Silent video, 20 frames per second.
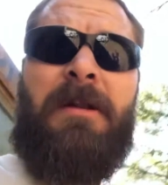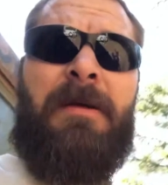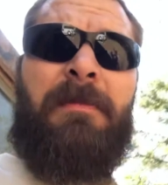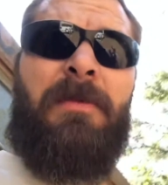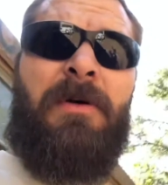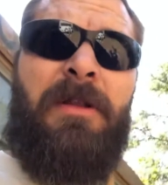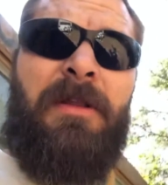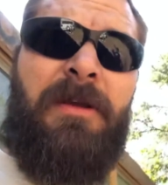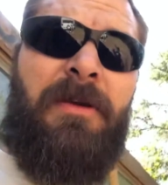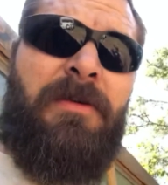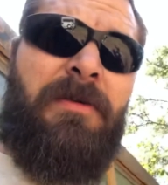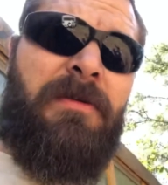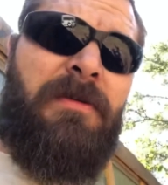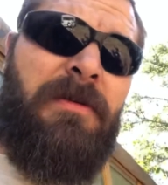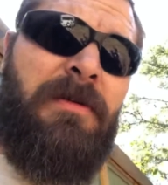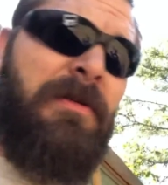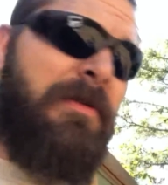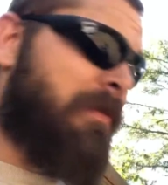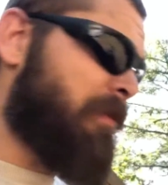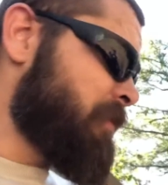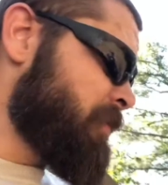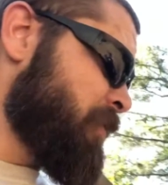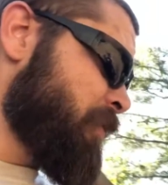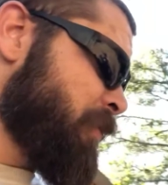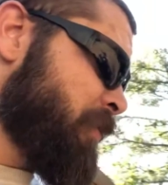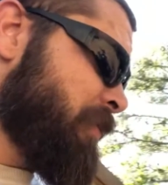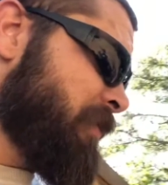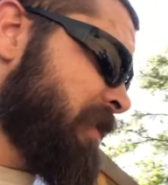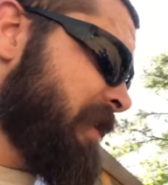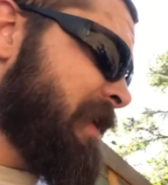only going to
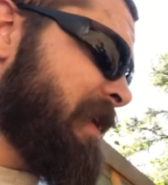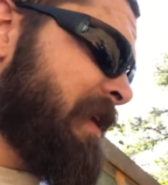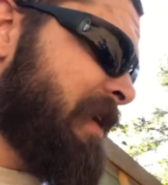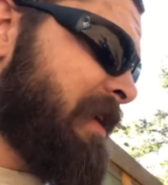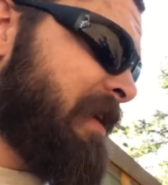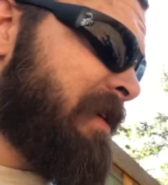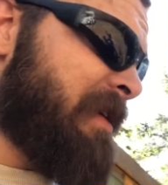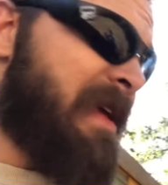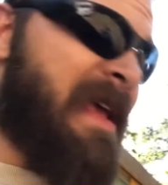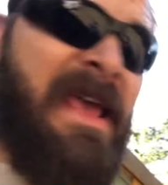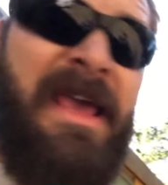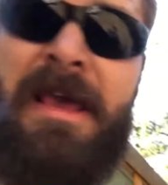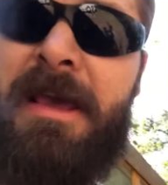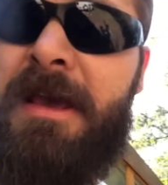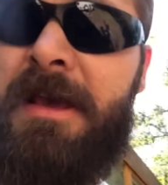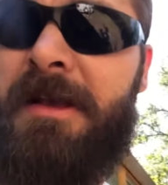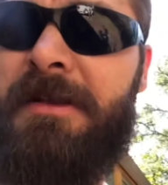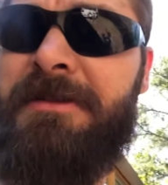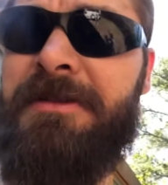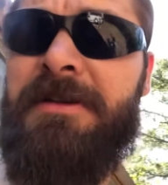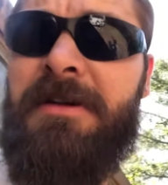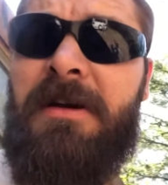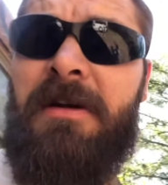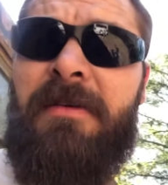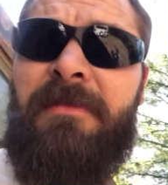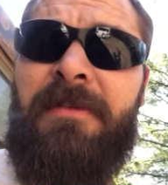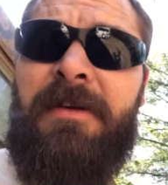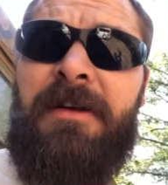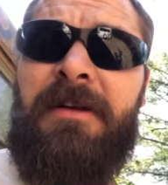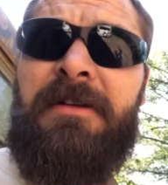do the edge
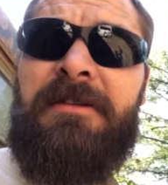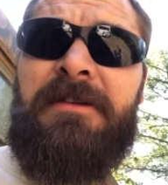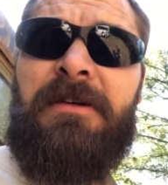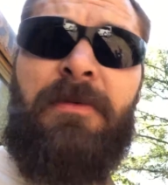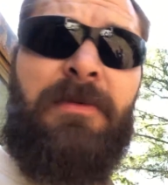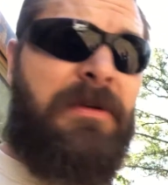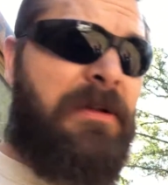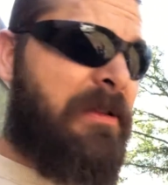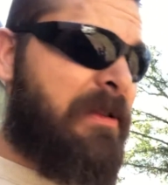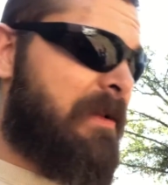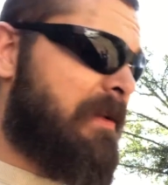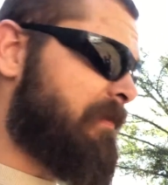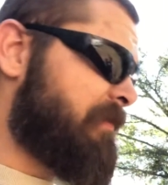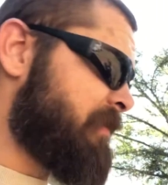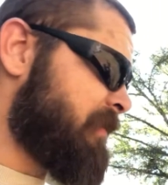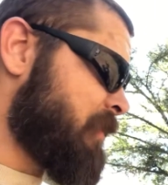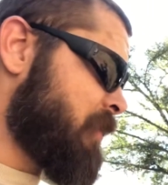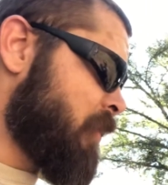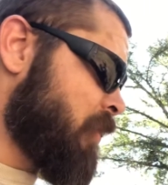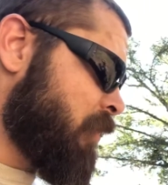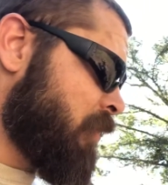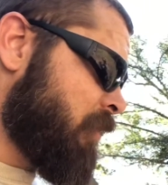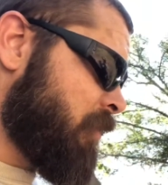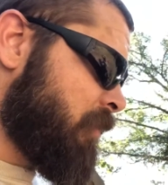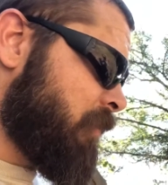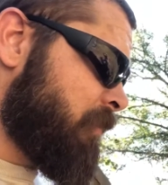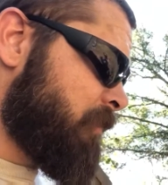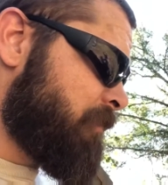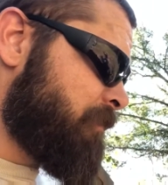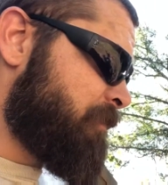of it because I want to leave the
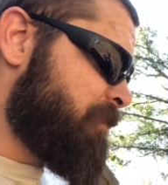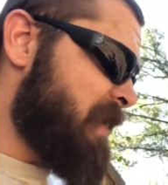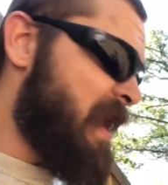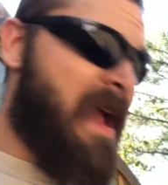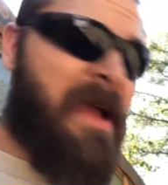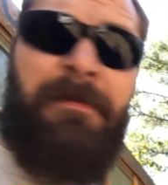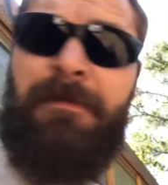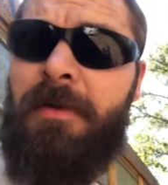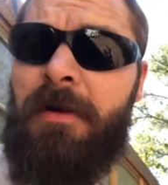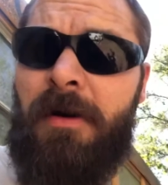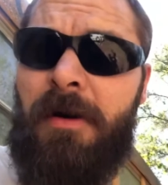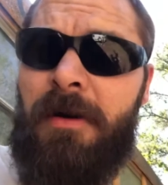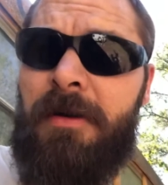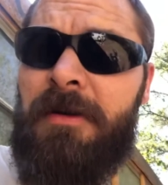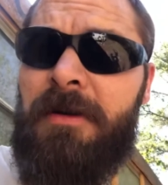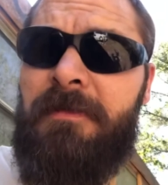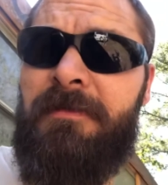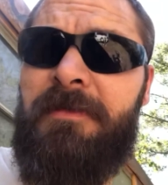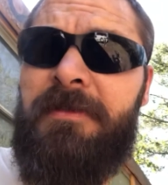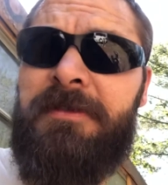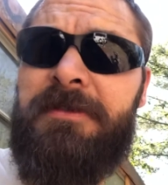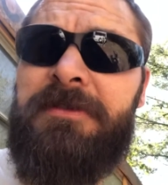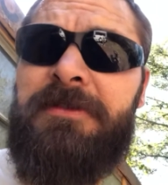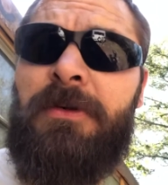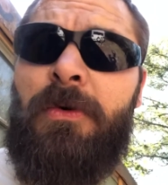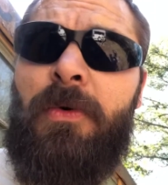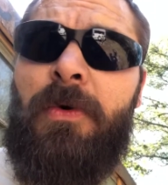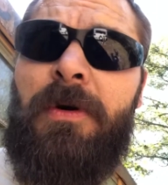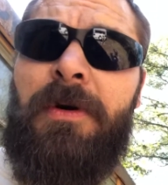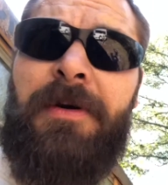whole back part of the
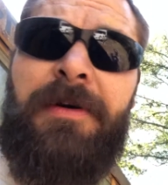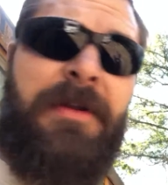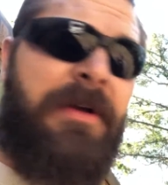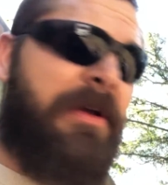sword